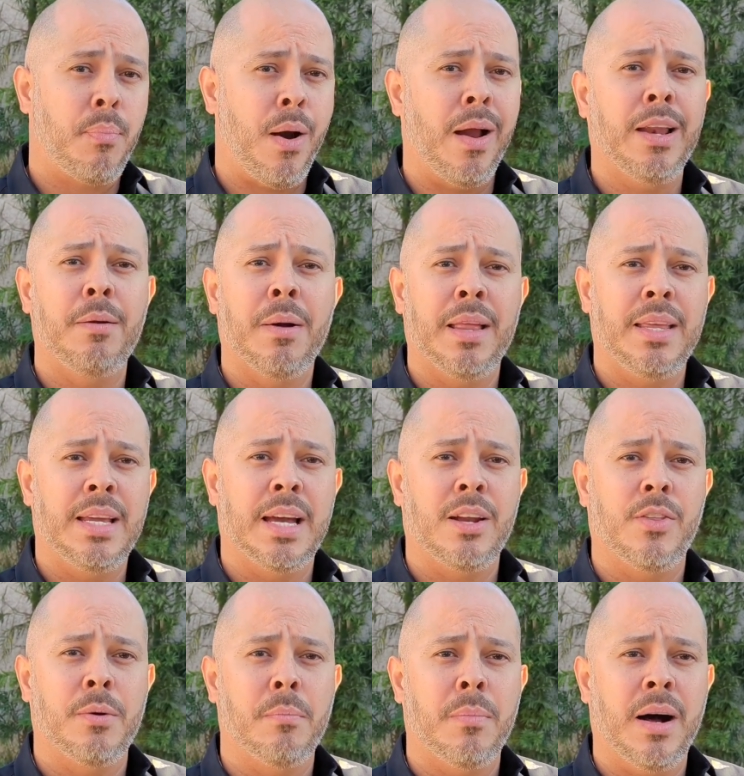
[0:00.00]
probably by the
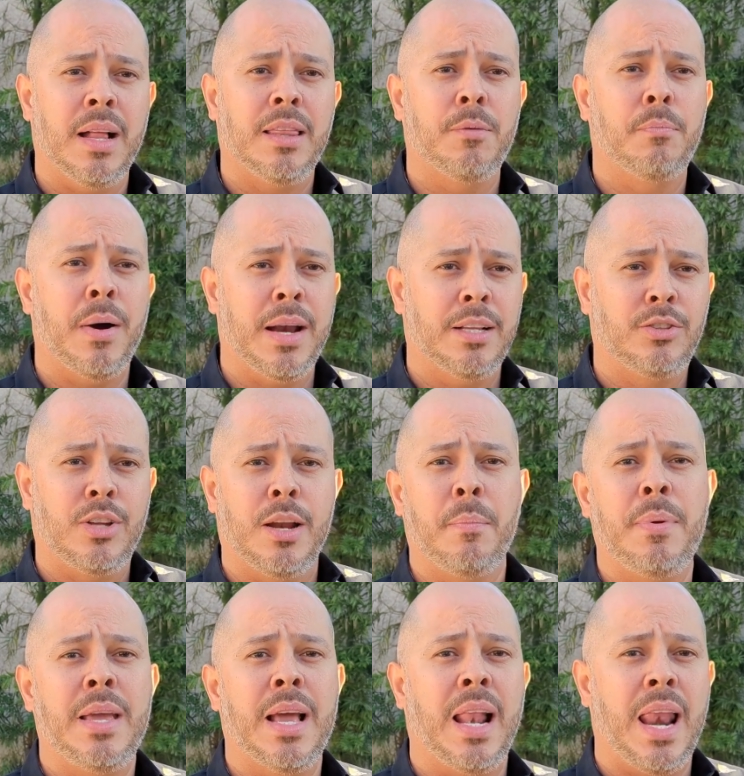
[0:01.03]
end of the month, but it's going
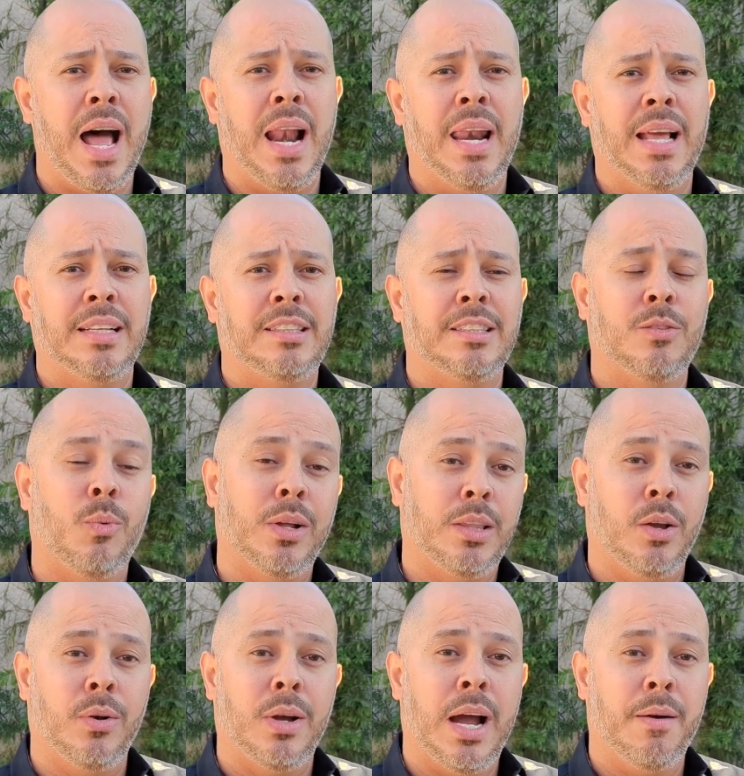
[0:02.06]
to be a lot less than
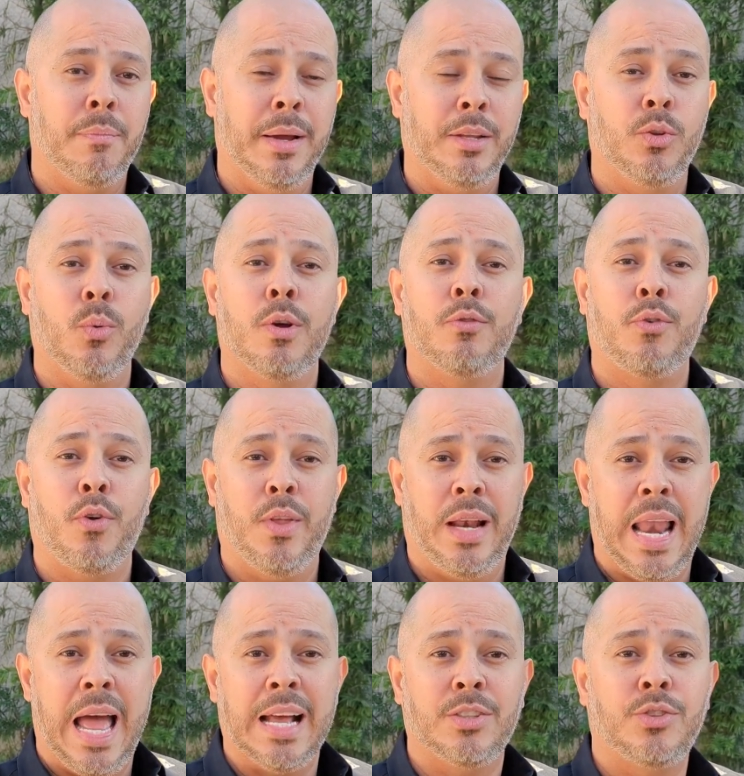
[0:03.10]
what they have been doing for
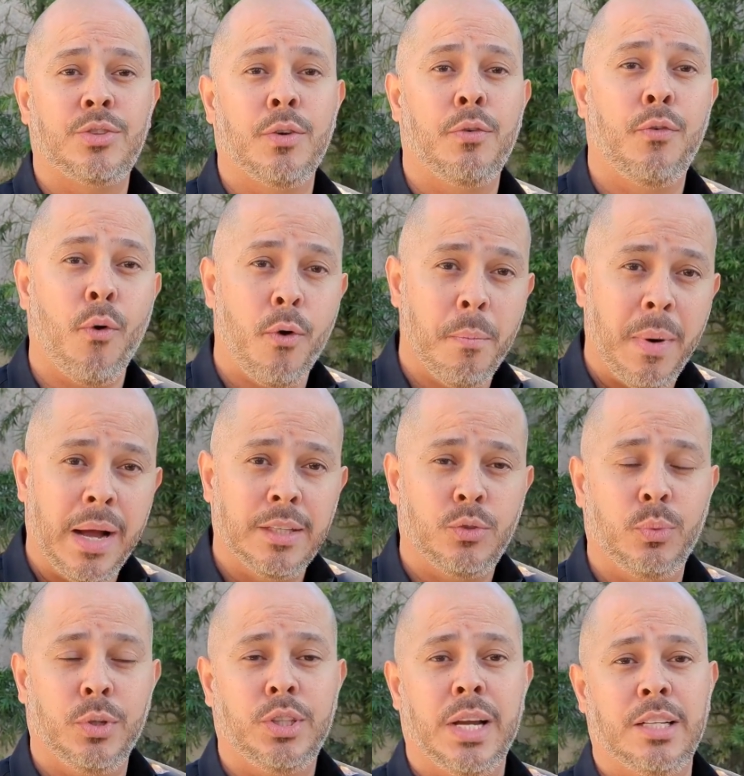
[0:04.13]
the last 4
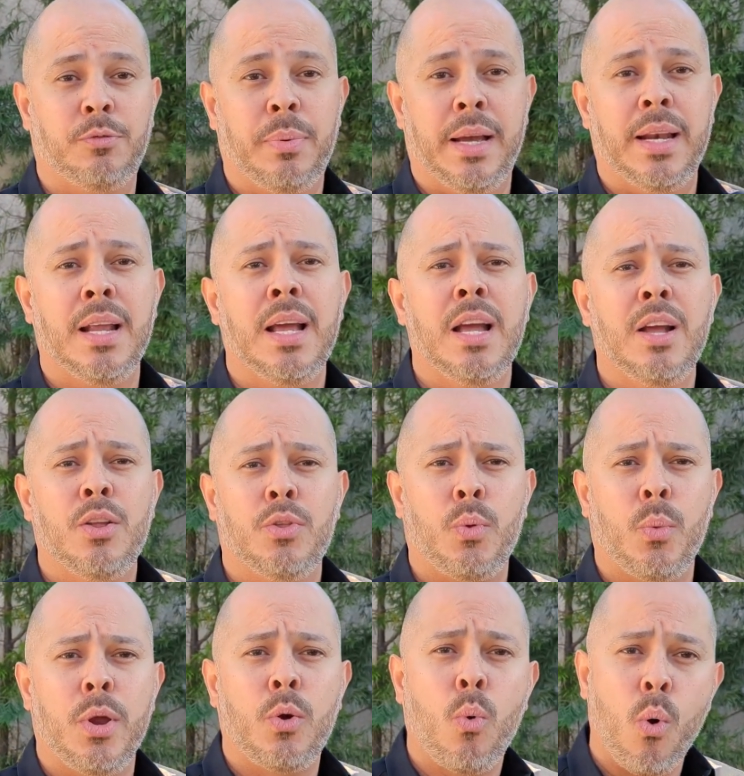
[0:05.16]
months, which has been
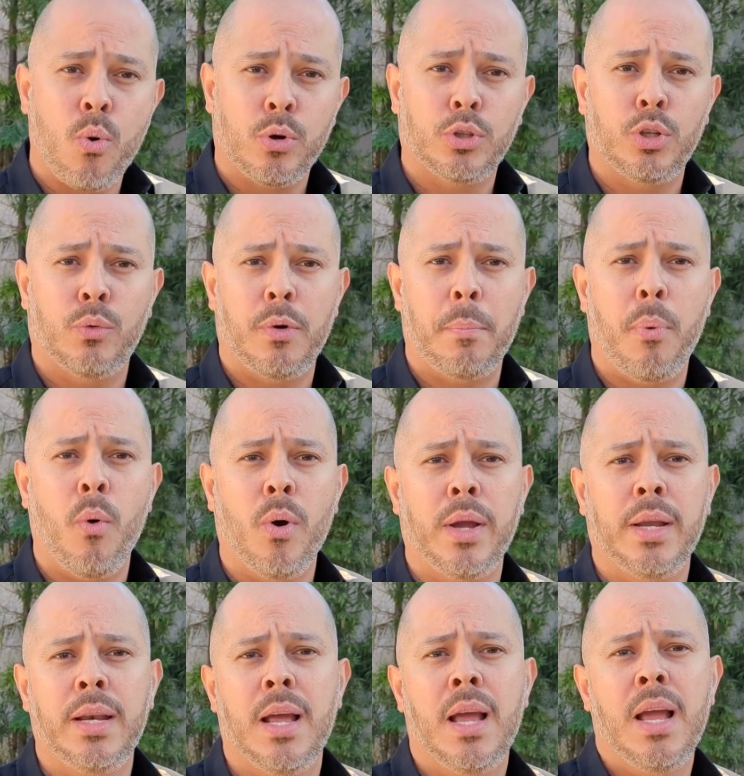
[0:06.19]
3/4 of a
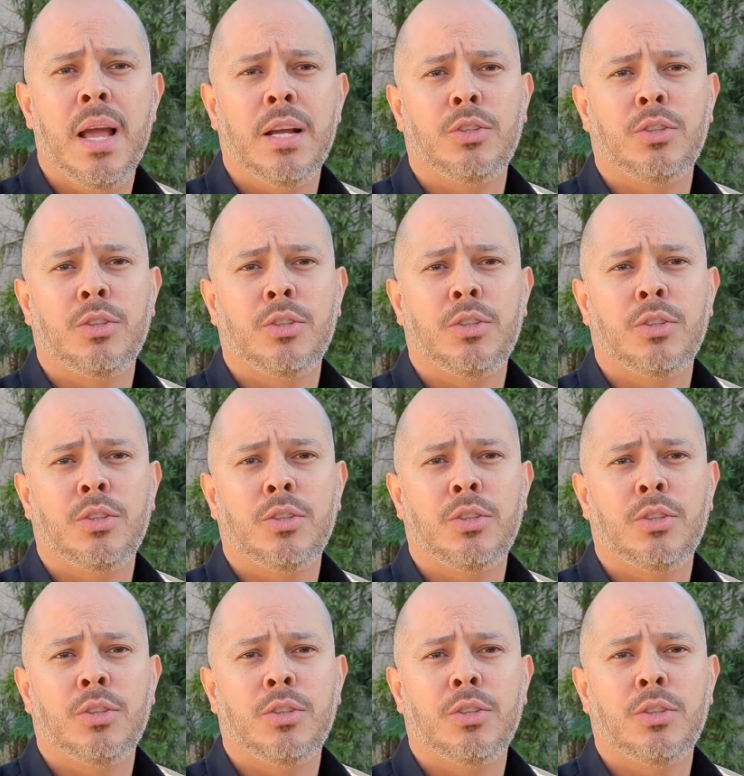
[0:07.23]
point.